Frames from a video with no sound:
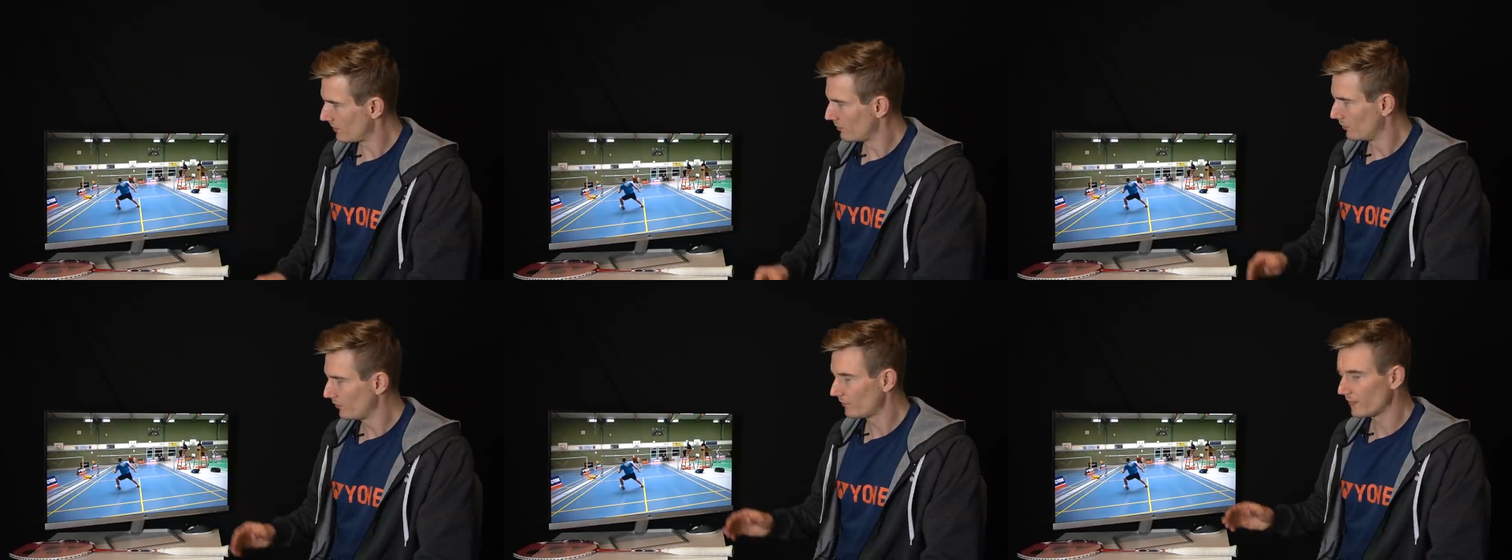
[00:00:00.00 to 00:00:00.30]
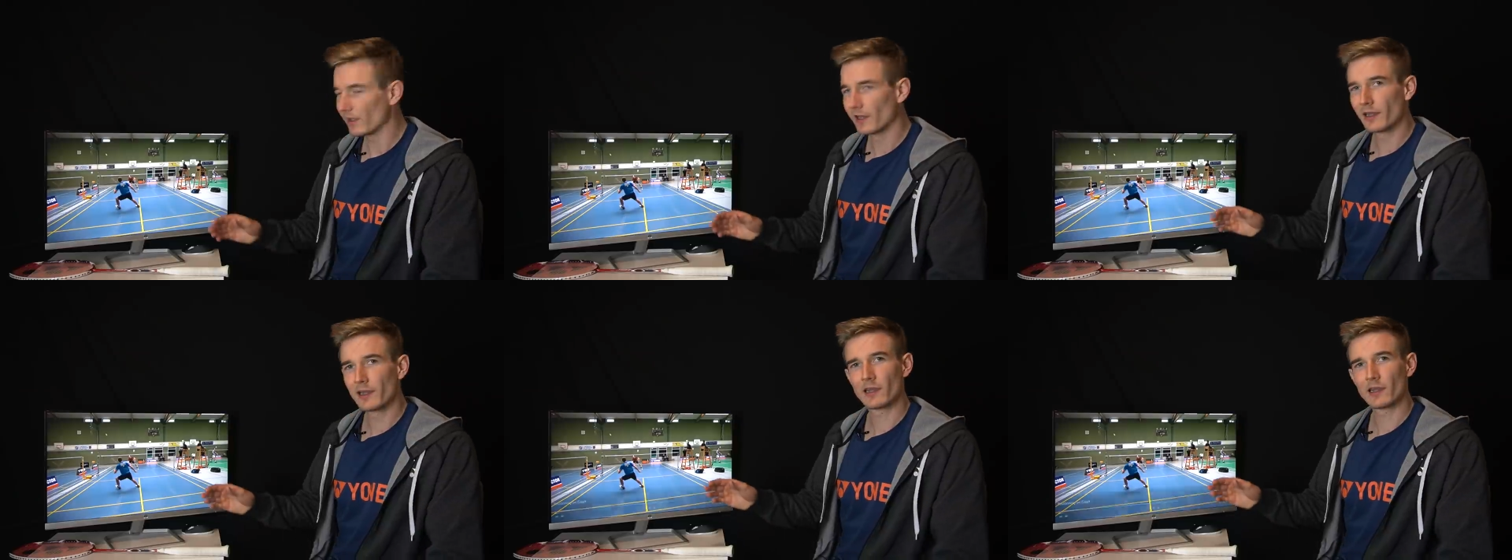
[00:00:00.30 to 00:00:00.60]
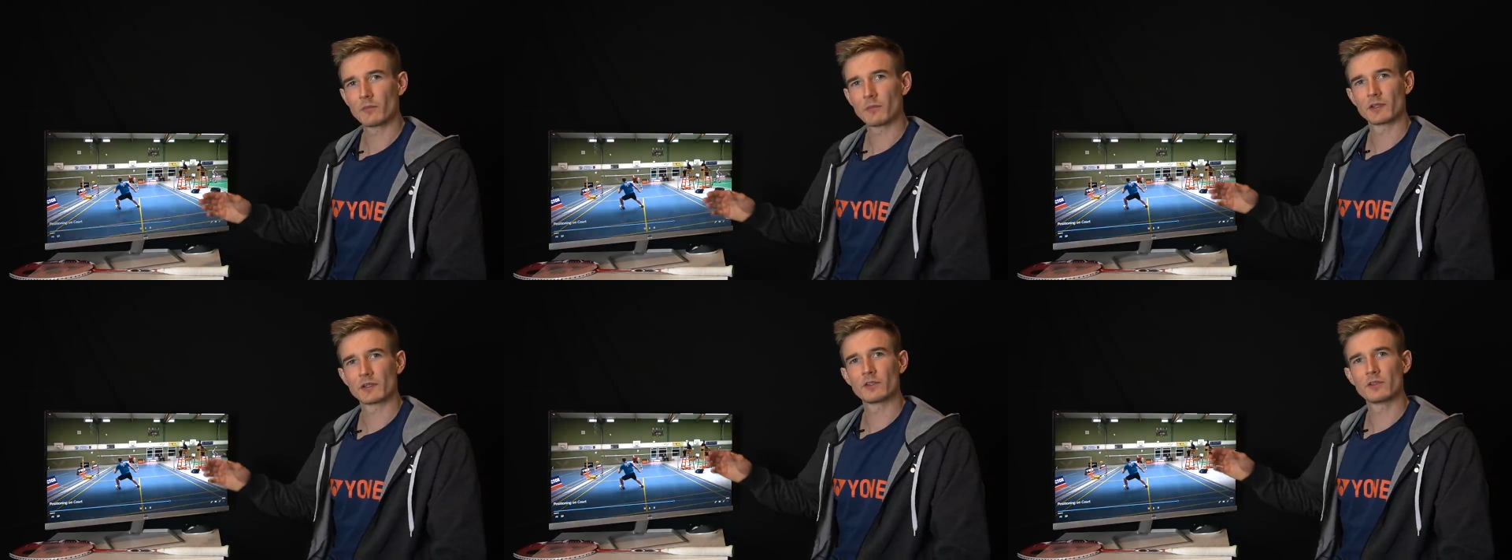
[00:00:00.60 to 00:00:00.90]
I moved a
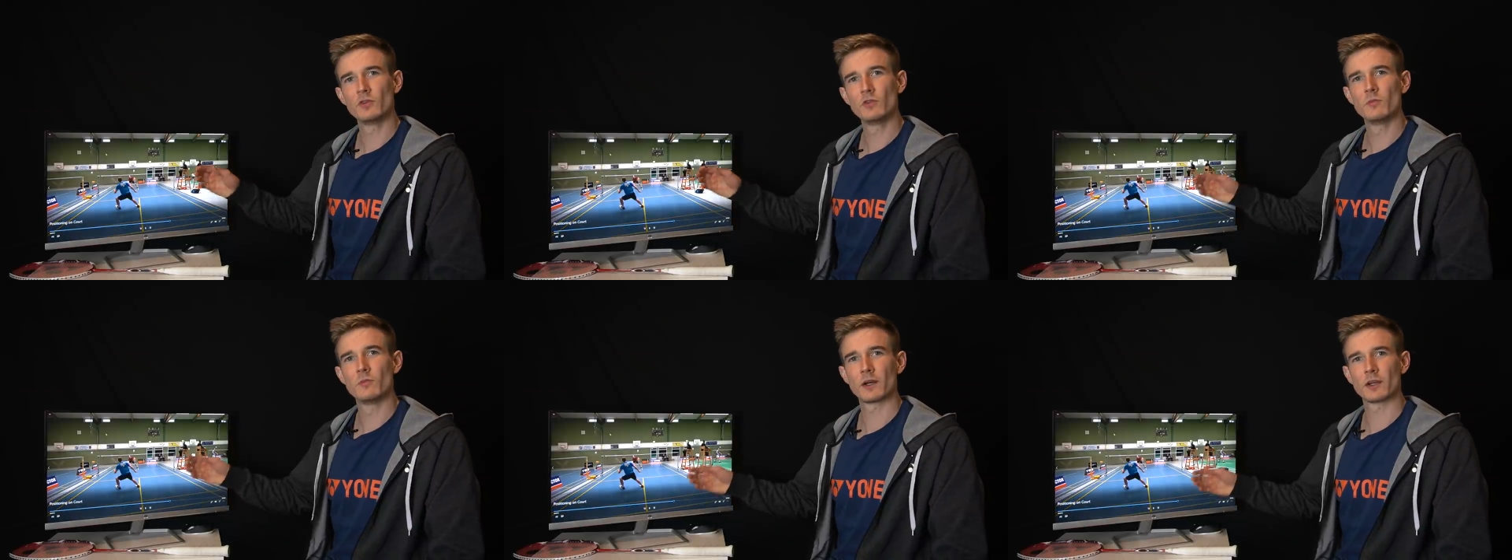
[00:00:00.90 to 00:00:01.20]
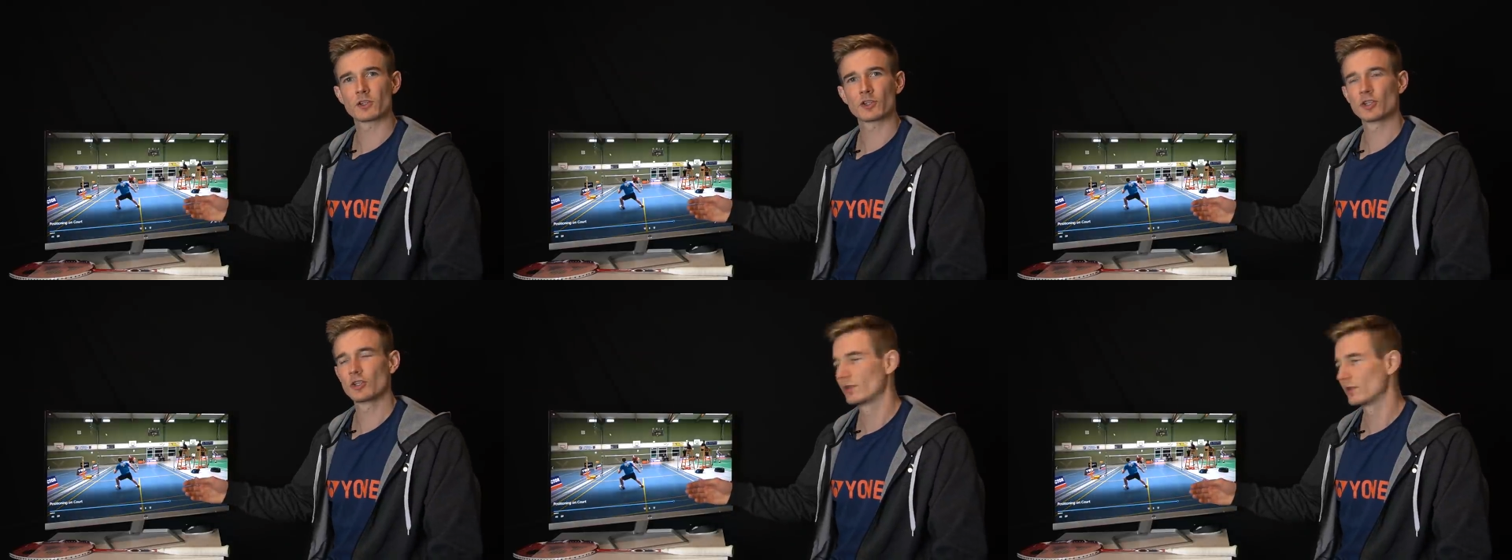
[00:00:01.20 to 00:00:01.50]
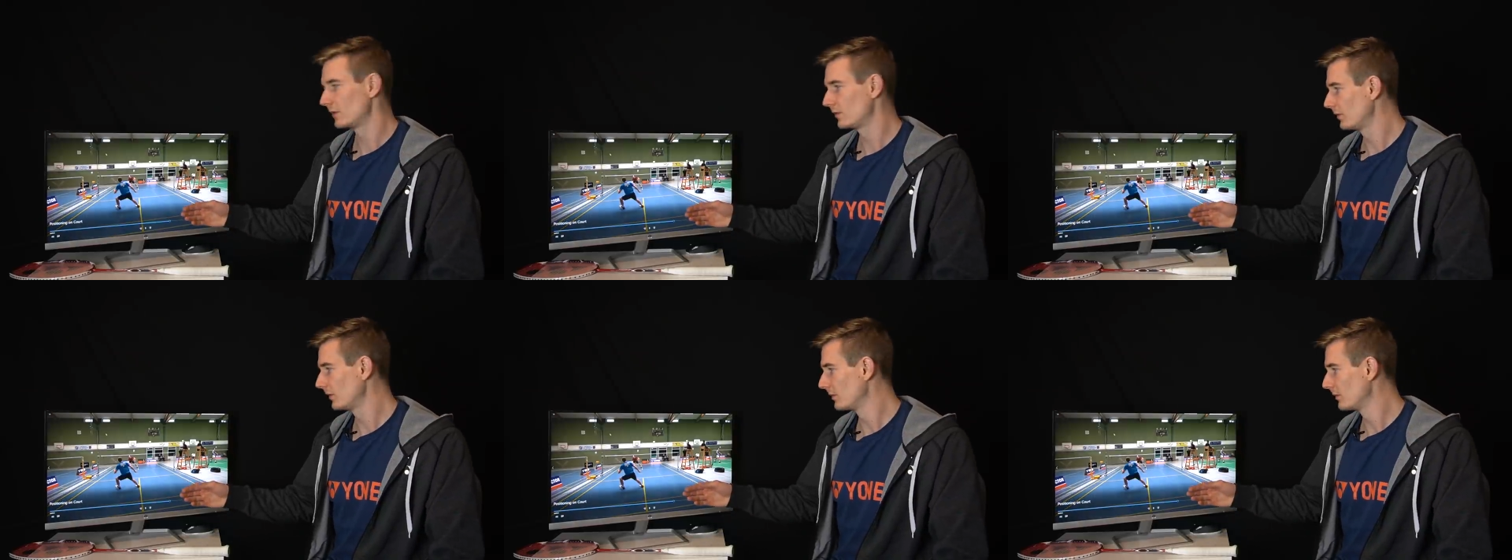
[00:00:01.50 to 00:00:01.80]
little bit too much
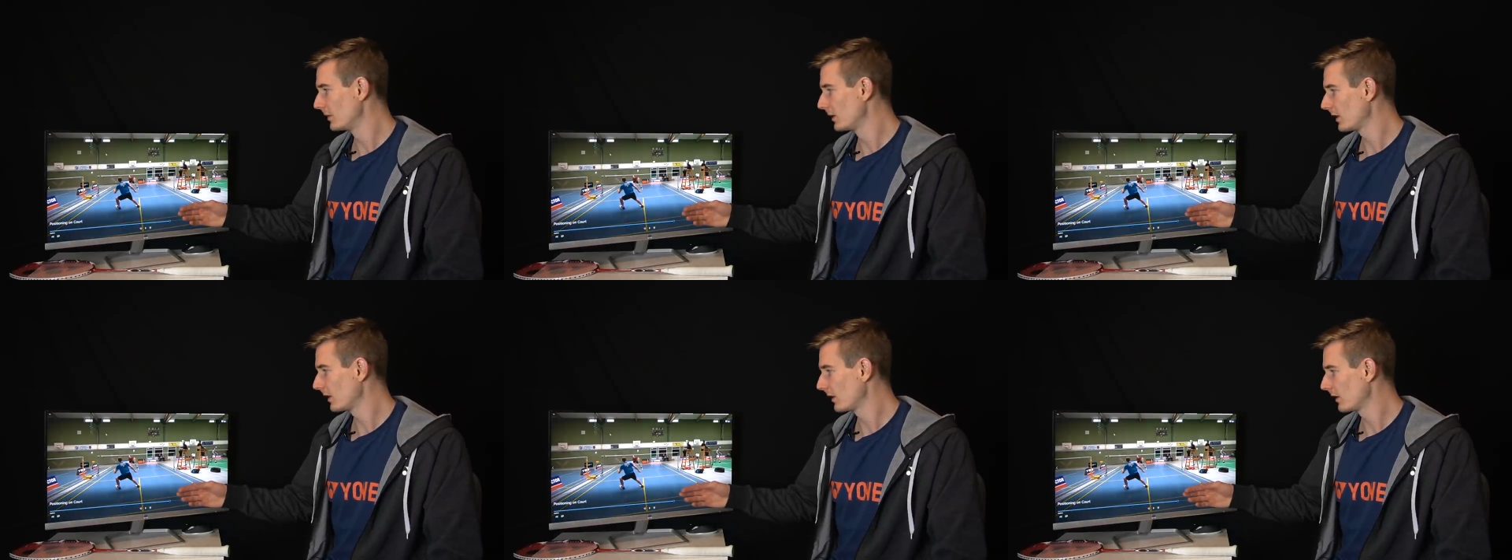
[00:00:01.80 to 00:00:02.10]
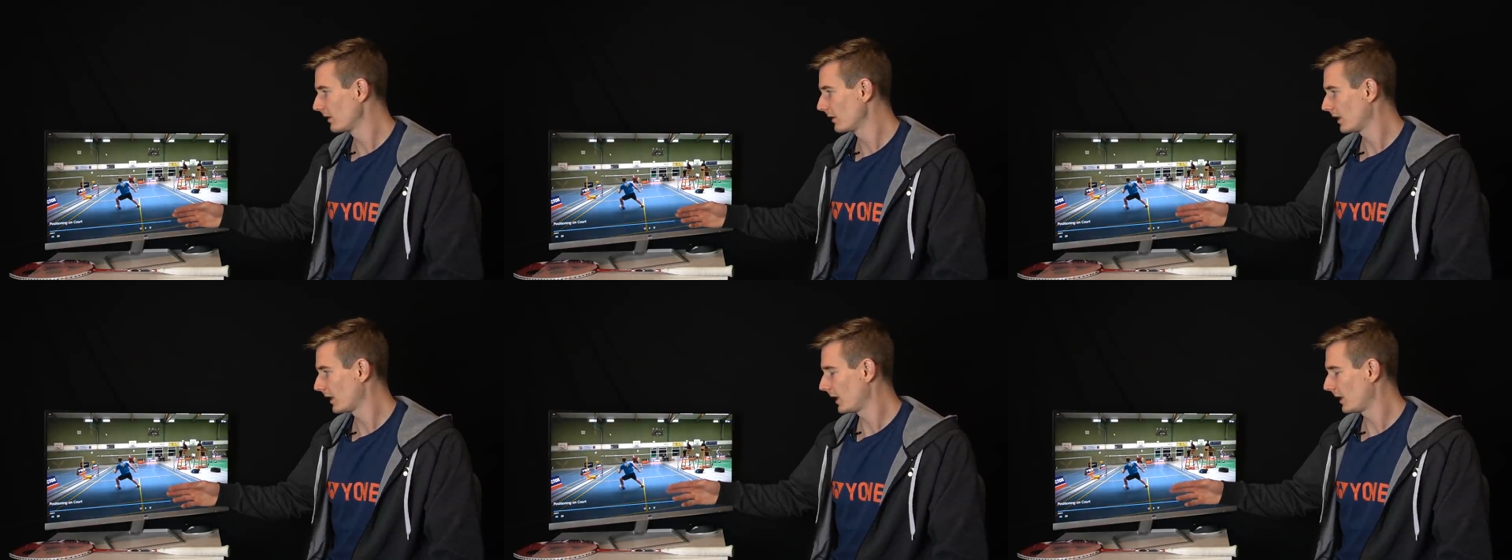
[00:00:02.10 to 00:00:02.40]
to the middle.